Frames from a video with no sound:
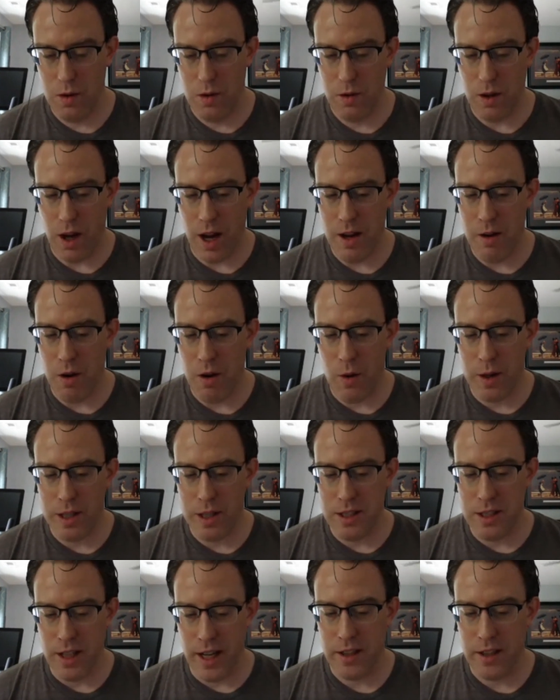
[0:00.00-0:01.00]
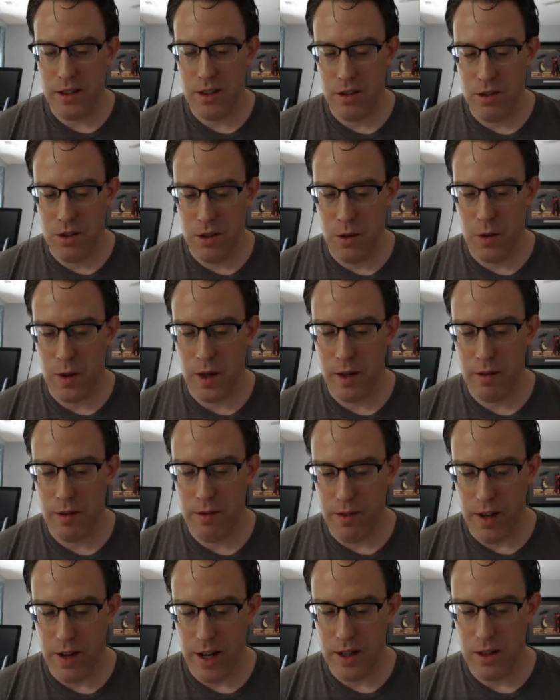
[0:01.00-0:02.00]
I always like to do a
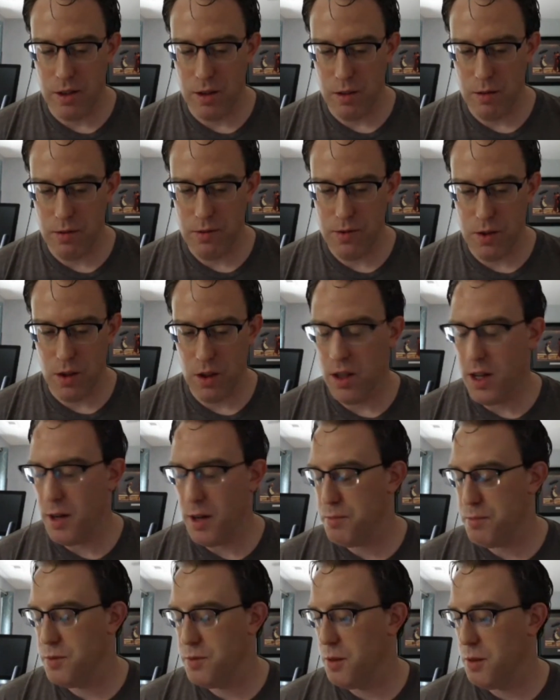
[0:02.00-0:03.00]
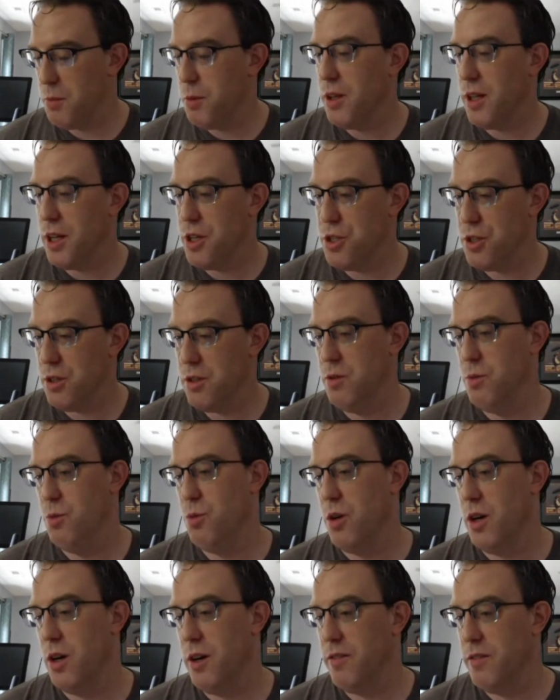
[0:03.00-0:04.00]
final full up simulation
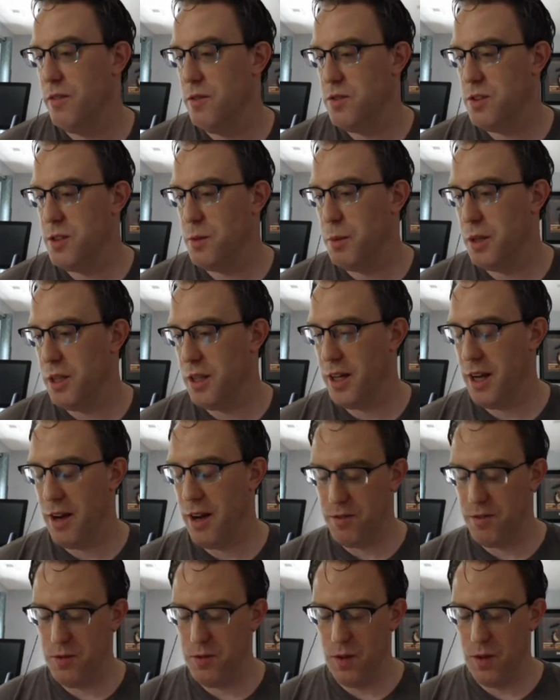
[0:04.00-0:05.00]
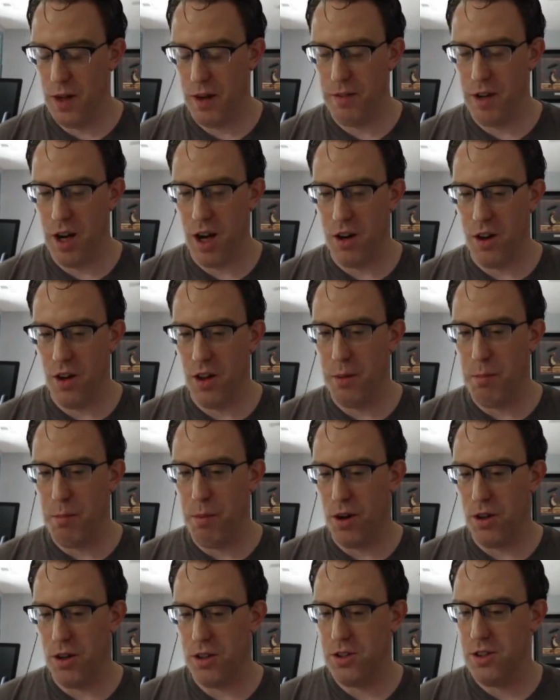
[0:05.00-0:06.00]
where I've got all the
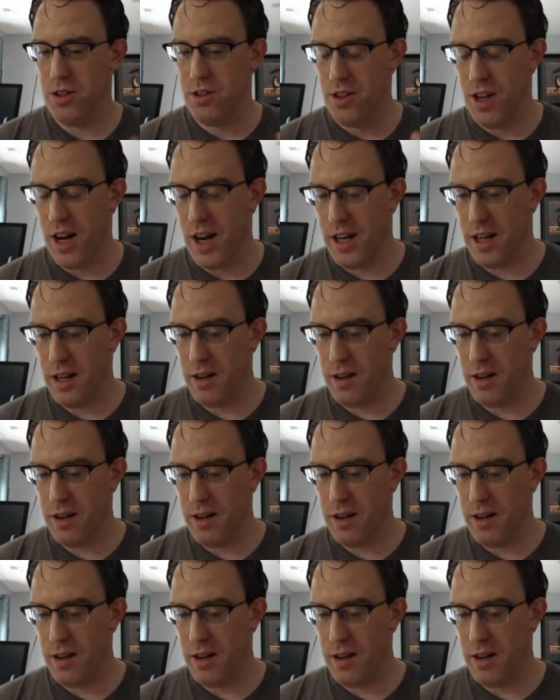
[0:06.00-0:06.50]
parts designed.